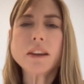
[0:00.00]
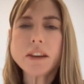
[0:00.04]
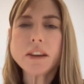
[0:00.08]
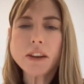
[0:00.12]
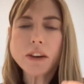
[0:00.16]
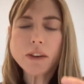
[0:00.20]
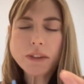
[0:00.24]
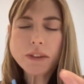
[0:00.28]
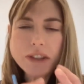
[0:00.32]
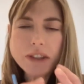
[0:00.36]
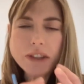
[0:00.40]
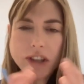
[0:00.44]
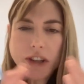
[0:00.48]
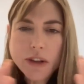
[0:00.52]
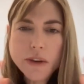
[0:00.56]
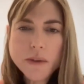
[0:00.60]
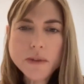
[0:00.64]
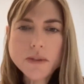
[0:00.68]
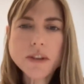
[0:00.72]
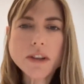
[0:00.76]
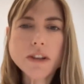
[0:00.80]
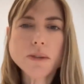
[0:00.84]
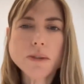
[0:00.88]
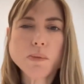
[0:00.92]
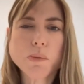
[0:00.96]
you don't need to
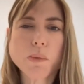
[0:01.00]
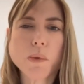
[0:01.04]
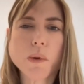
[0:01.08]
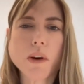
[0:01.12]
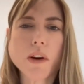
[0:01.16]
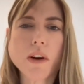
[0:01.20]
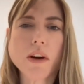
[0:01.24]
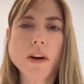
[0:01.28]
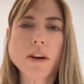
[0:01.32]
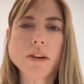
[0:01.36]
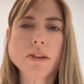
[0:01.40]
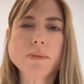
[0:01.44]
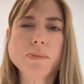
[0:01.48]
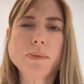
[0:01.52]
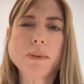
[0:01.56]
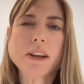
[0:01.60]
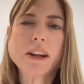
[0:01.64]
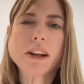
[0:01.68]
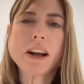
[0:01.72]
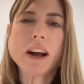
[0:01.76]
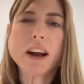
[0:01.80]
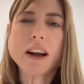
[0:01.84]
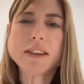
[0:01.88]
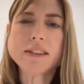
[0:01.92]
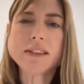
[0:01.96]
use these words, but the
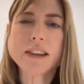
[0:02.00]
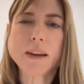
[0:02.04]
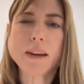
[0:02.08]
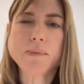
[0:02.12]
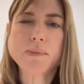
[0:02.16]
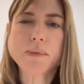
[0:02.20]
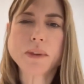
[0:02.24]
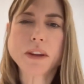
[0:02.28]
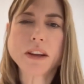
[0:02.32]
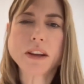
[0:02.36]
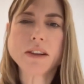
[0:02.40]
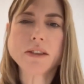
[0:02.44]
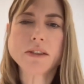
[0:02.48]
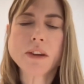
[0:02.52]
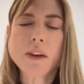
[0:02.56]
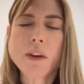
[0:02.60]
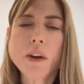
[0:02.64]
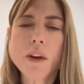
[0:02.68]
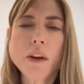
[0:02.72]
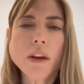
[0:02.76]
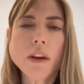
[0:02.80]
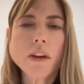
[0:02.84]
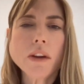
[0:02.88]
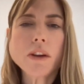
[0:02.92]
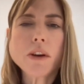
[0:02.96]
concept is,
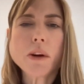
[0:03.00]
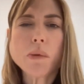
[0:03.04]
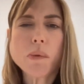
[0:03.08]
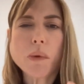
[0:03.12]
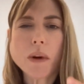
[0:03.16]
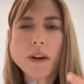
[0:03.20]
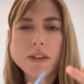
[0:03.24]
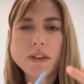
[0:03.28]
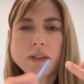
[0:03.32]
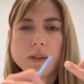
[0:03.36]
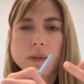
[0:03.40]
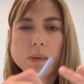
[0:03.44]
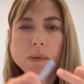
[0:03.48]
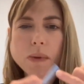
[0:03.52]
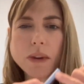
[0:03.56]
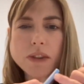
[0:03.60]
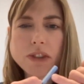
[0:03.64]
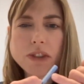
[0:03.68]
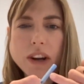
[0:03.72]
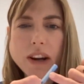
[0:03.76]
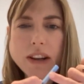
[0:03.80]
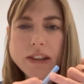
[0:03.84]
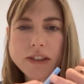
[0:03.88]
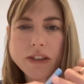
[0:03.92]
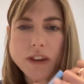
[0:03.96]
what
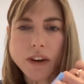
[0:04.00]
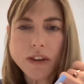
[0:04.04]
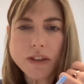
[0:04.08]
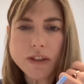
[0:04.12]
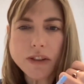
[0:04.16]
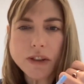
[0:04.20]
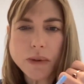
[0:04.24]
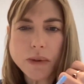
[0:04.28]
should I start